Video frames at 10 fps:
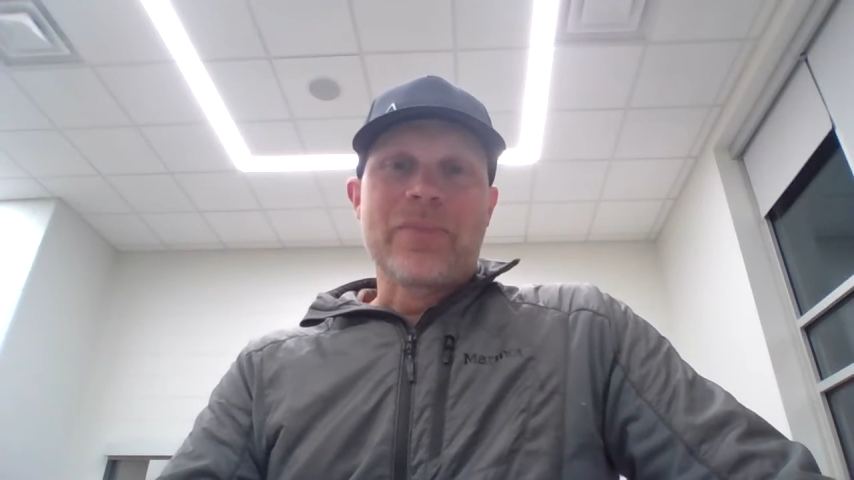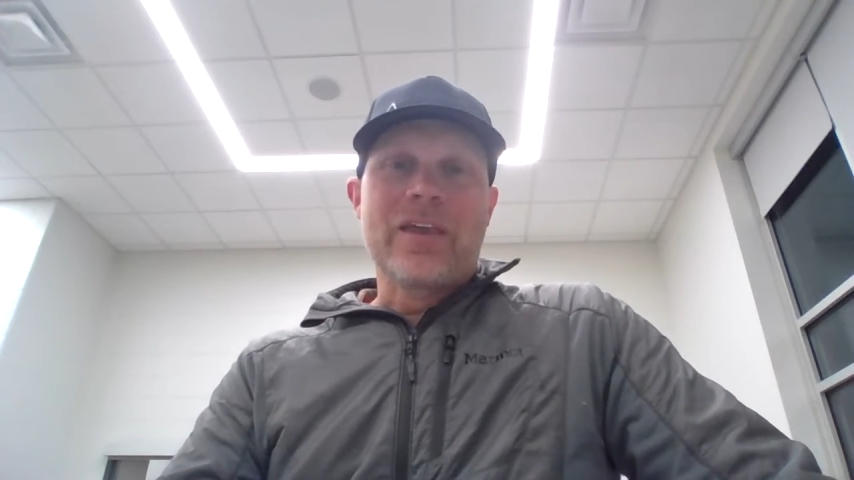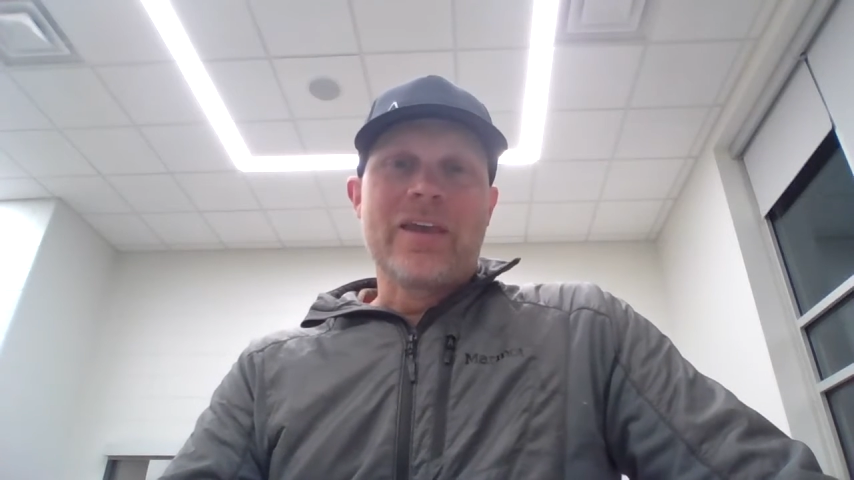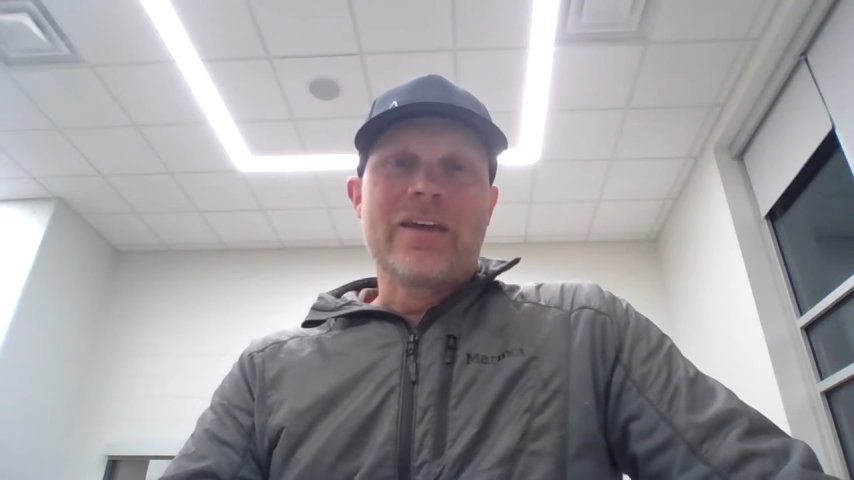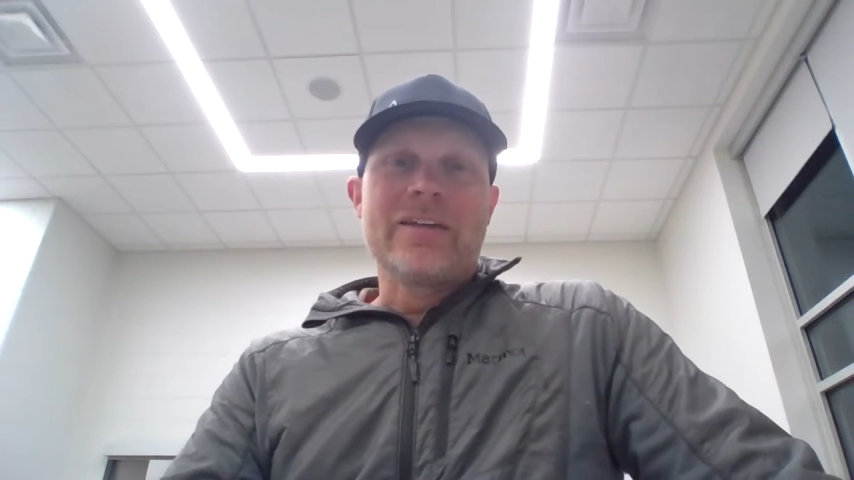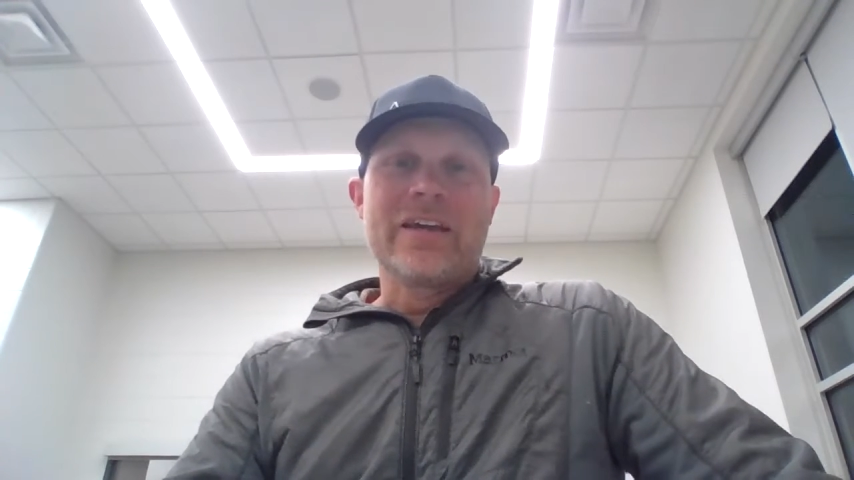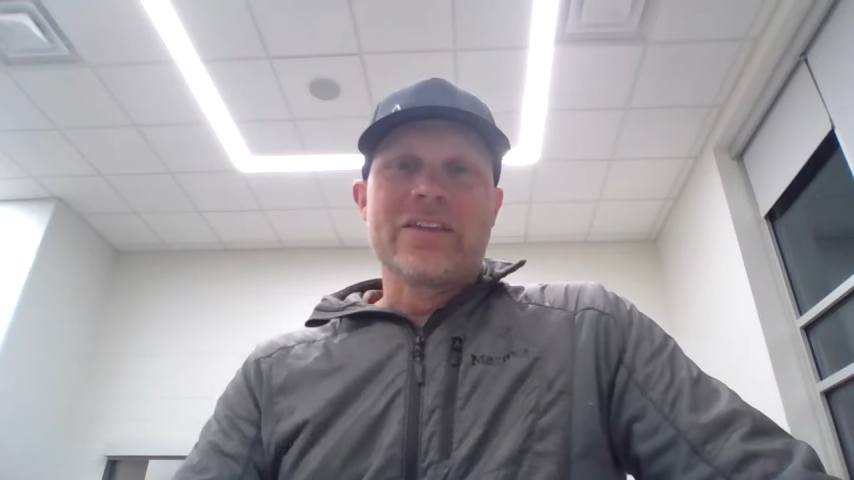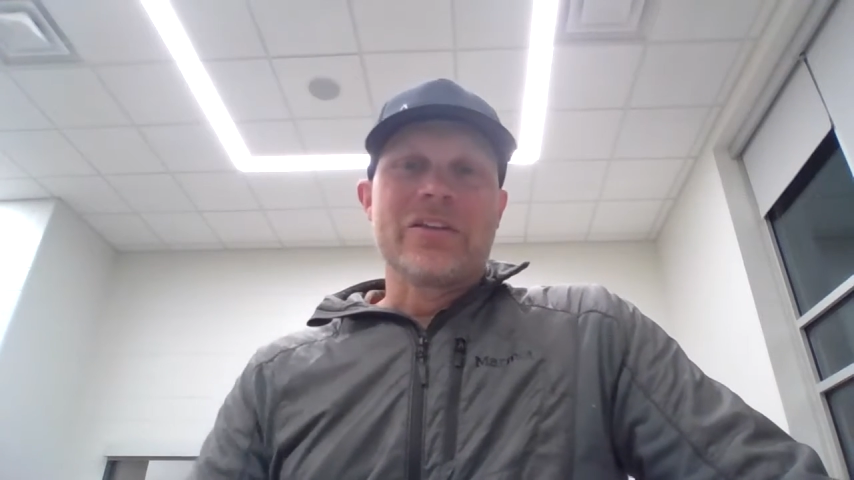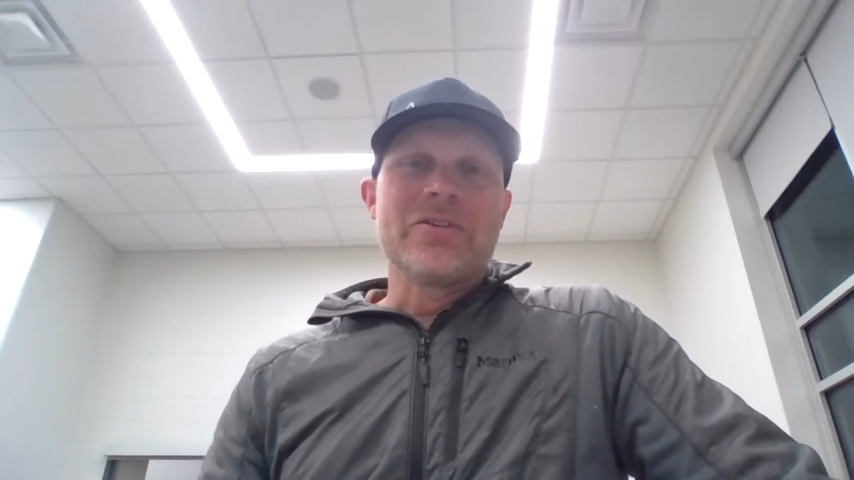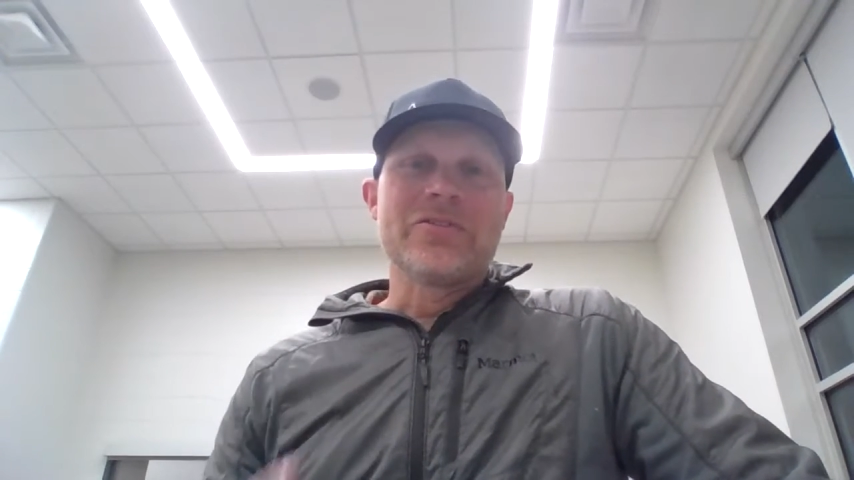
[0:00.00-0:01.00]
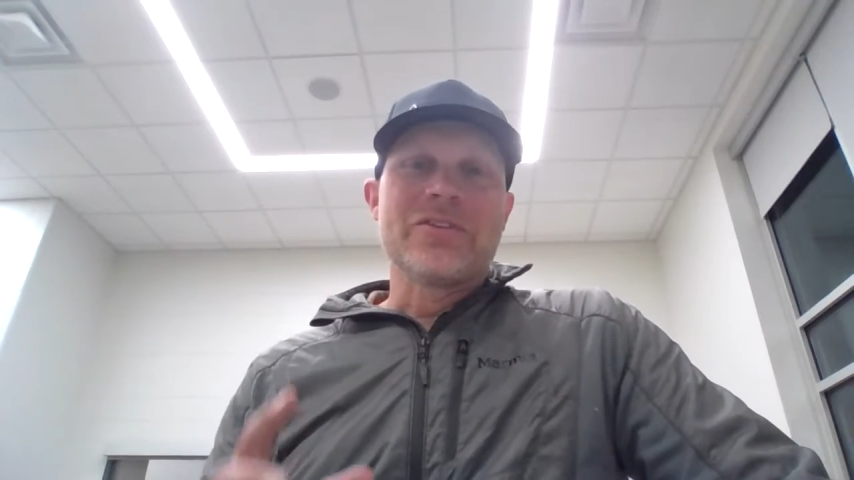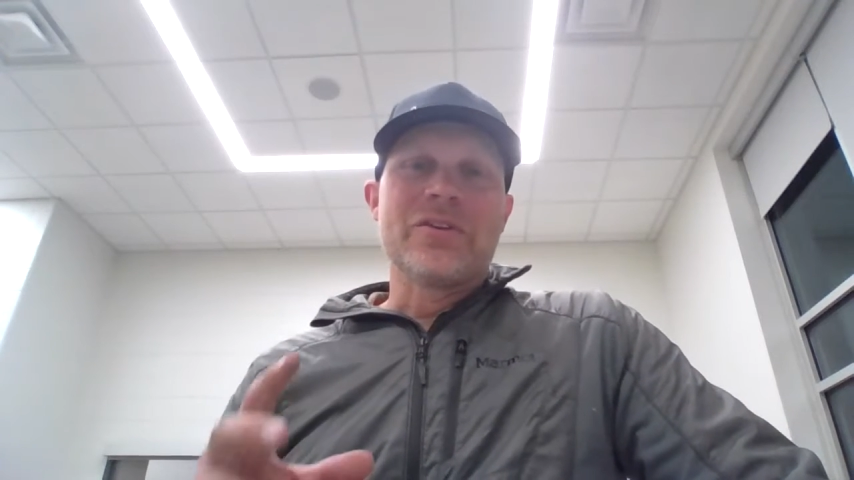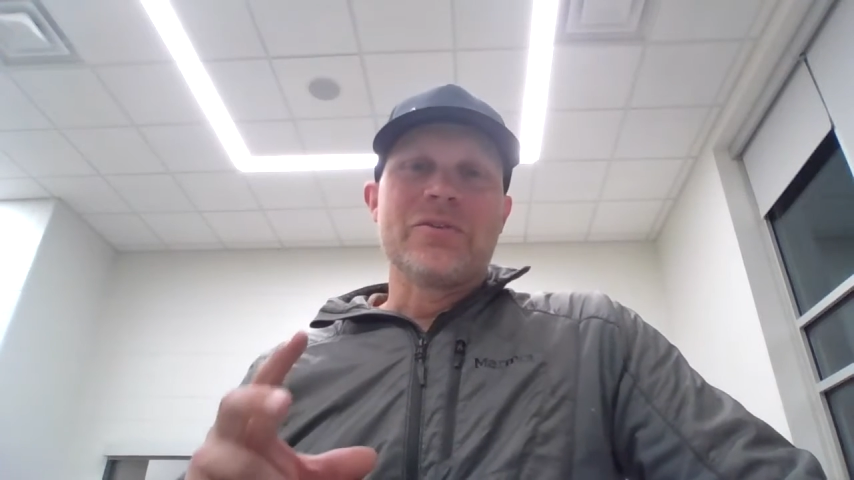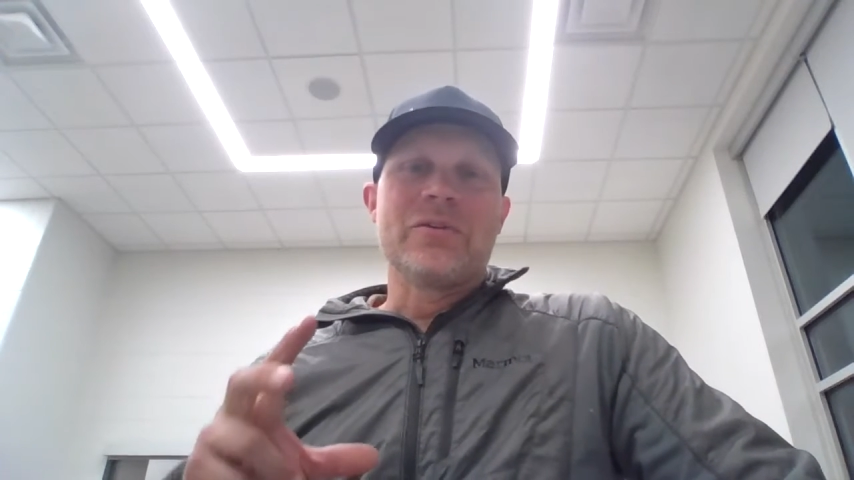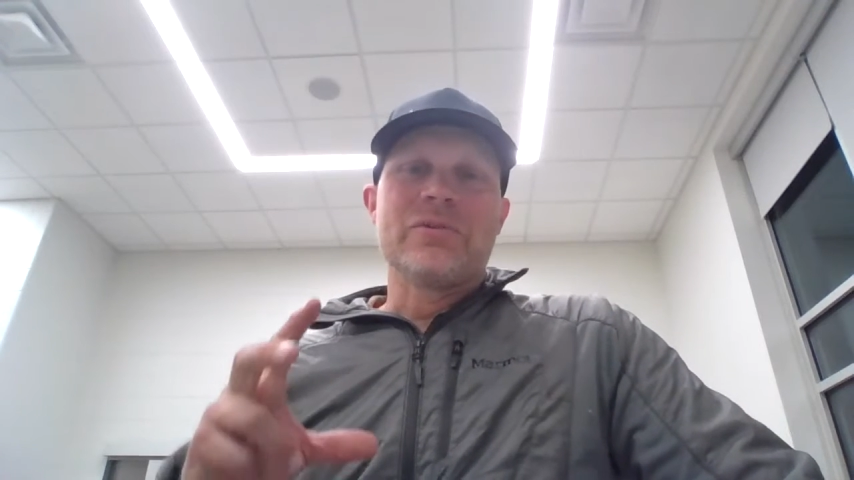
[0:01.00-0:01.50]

And at the close of the unit,